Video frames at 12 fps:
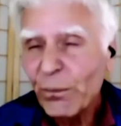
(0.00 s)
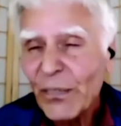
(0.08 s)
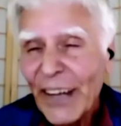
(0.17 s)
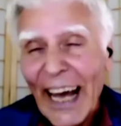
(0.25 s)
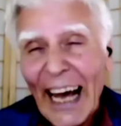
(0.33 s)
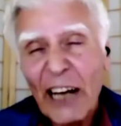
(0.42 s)

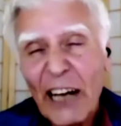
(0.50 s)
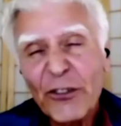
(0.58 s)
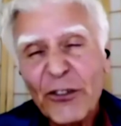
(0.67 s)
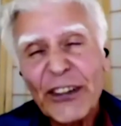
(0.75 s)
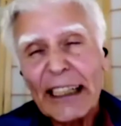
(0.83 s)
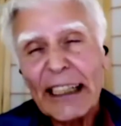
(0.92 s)
have
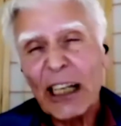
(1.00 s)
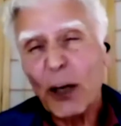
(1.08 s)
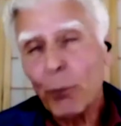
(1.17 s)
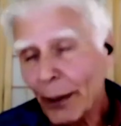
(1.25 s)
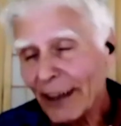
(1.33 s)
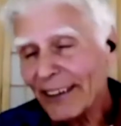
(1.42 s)
the
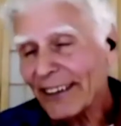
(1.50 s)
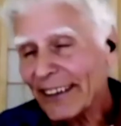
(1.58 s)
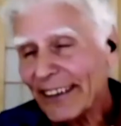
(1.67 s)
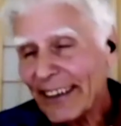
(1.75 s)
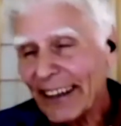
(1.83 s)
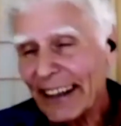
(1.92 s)

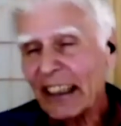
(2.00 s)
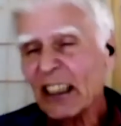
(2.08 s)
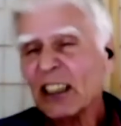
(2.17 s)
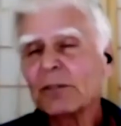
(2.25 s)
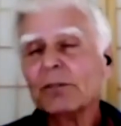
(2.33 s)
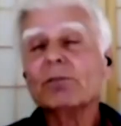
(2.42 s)
ability
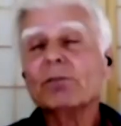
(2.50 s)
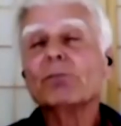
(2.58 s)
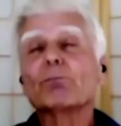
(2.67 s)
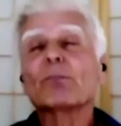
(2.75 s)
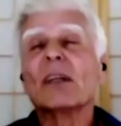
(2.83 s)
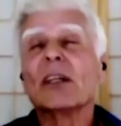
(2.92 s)
mm,
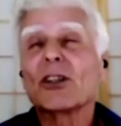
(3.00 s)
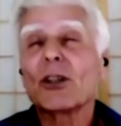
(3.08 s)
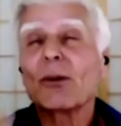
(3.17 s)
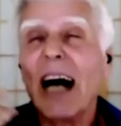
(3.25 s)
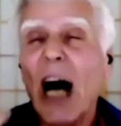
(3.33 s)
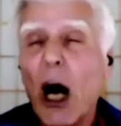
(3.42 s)
to
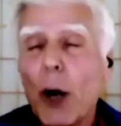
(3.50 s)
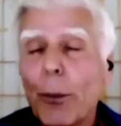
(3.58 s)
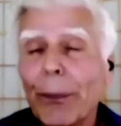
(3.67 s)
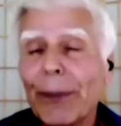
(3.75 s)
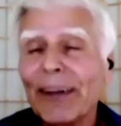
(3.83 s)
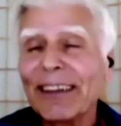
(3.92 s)

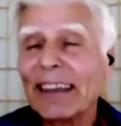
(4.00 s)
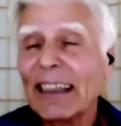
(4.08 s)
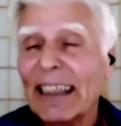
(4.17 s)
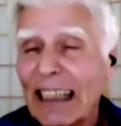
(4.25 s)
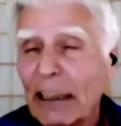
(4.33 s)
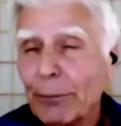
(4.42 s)
open
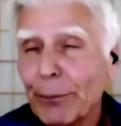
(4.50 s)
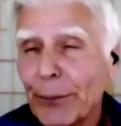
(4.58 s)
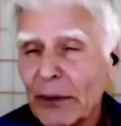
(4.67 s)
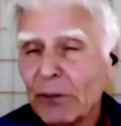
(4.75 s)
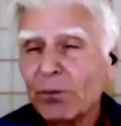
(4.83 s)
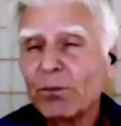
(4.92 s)
up
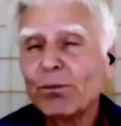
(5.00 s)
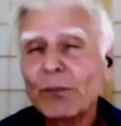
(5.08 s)
mm,